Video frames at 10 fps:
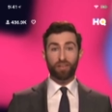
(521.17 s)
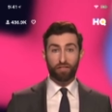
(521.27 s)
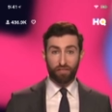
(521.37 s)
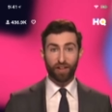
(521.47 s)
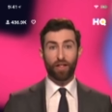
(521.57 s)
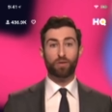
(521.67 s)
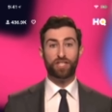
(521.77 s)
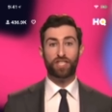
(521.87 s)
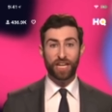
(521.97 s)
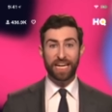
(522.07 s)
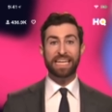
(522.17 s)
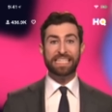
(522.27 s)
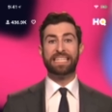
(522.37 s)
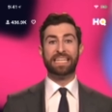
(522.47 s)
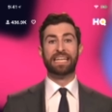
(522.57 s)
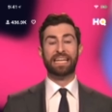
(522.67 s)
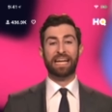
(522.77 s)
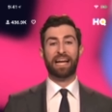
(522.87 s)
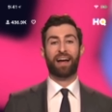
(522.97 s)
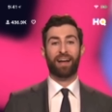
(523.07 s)
you feel those G's?
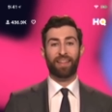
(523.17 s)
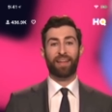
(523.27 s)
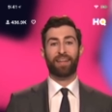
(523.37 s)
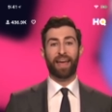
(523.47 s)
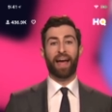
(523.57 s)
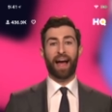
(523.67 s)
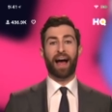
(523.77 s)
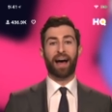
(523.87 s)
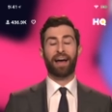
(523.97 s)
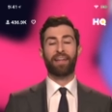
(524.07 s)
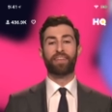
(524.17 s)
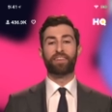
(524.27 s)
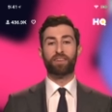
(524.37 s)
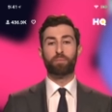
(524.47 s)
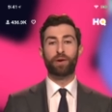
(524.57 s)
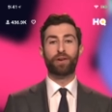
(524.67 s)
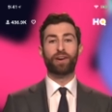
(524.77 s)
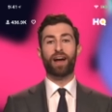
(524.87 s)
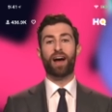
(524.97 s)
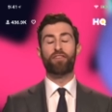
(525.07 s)
Yeah, the
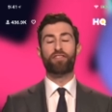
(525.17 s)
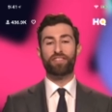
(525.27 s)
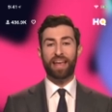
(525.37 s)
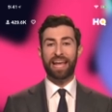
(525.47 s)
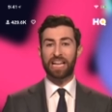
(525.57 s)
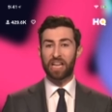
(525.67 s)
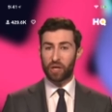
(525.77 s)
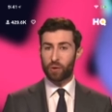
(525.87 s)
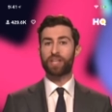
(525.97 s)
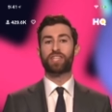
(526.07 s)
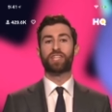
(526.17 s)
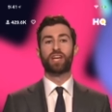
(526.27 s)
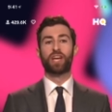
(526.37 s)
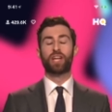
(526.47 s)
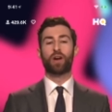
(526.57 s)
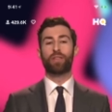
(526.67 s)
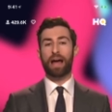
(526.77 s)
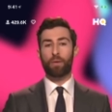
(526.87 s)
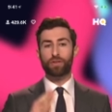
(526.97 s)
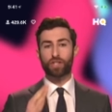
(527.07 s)
spirit of St. Louis? No,
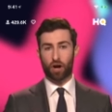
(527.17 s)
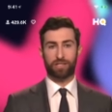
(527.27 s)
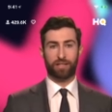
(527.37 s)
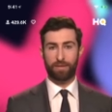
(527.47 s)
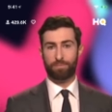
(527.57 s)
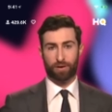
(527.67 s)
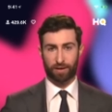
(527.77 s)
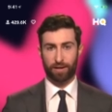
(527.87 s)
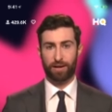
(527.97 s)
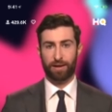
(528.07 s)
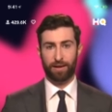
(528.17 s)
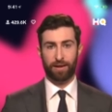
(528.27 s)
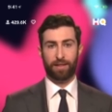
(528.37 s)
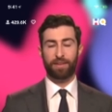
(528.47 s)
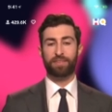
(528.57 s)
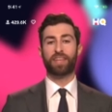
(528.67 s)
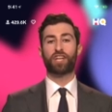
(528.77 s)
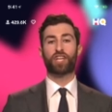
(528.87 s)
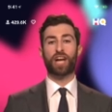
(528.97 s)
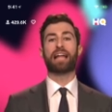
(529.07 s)
that was Charles Lindbergh. This thing
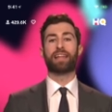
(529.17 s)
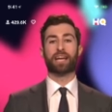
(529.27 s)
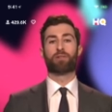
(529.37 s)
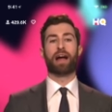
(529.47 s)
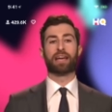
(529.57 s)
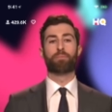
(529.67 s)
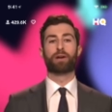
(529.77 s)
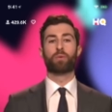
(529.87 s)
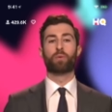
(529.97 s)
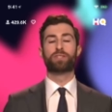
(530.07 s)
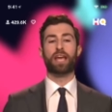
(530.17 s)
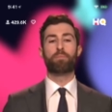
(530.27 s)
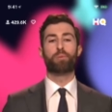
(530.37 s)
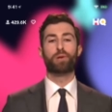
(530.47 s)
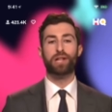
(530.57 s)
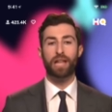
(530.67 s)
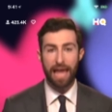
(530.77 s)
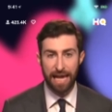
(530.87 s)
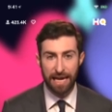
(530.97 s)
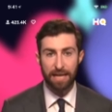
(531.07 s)
shot like a rocket, but it was a
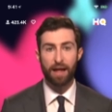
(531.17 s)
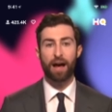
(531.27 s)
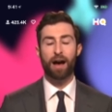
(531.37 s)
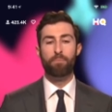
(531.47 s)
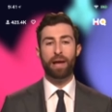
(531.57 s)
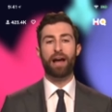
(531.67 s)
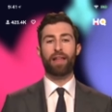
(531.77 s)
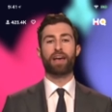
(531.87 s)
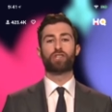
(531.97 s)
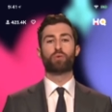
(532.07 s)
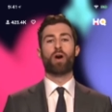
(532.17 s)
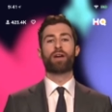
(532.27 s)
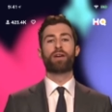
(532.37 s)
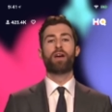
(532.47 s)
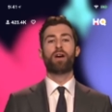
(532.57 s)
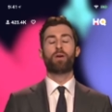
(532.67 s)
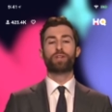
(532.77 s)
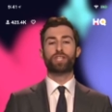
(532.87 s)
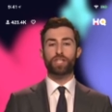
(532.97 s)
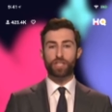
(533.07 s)
plane, a Bell X-1,
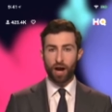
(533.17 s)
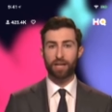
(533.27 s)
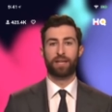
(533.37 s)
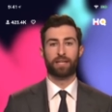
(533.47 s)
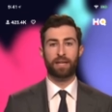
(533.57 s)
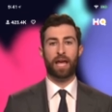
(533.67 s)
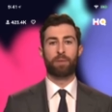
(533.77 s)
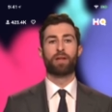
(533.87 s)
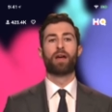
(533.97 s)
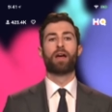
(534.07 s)
which Chuck nicknamed